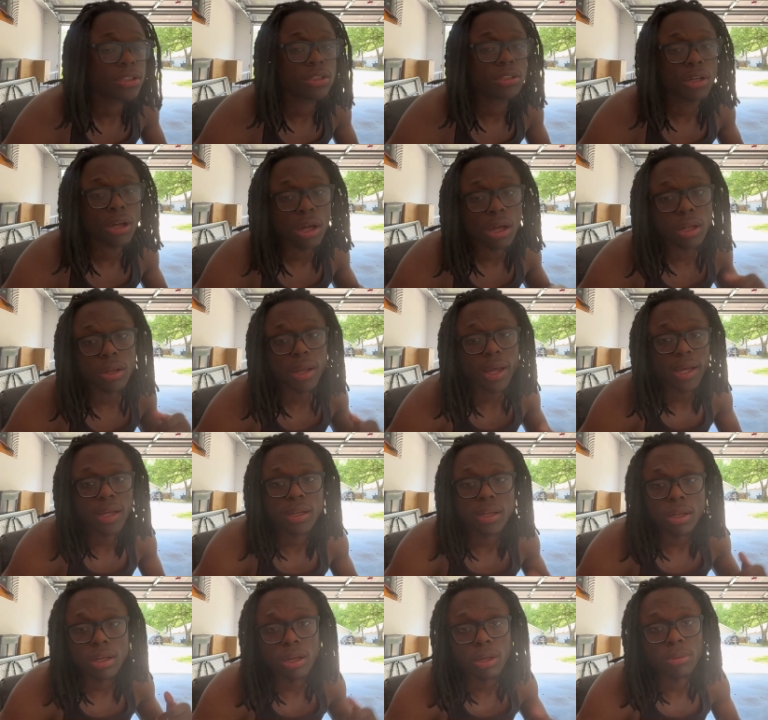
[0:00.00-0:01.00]
y'all
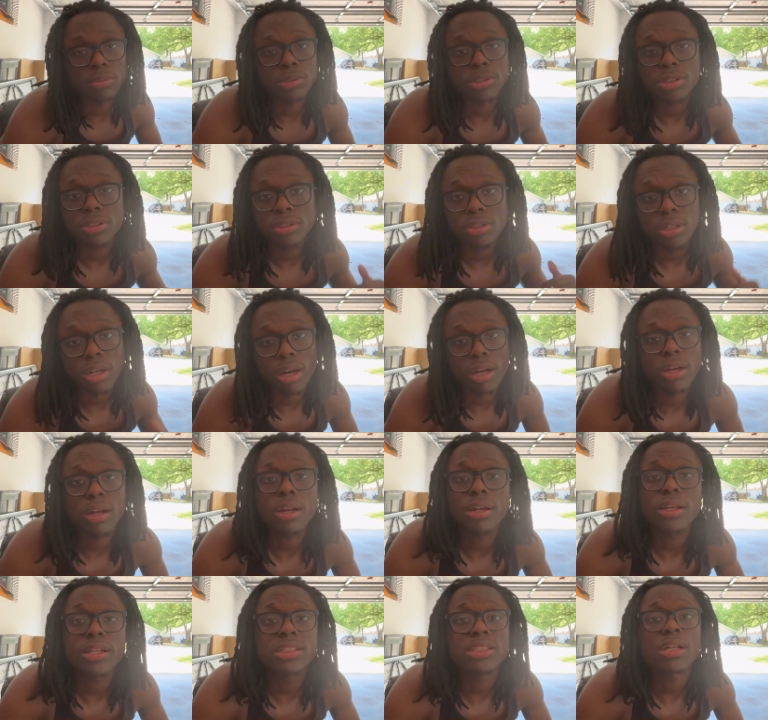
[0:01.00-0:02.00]
like, comment, subscribe. The
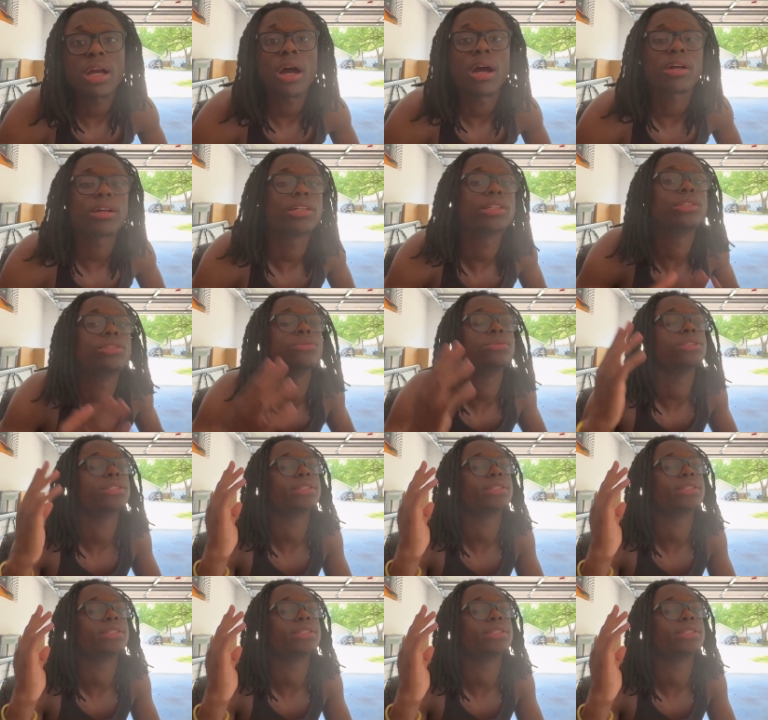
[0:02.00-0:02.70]
least y'all could do is